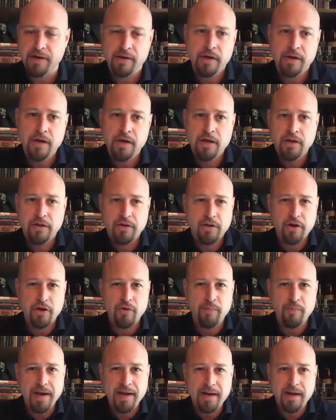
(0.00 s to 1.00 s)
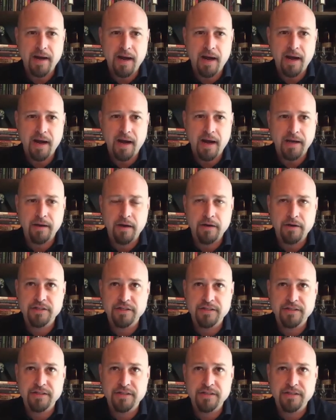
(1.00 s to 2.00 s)
And though you may not
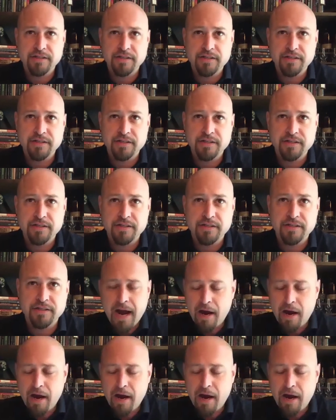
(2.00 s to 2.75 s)
understand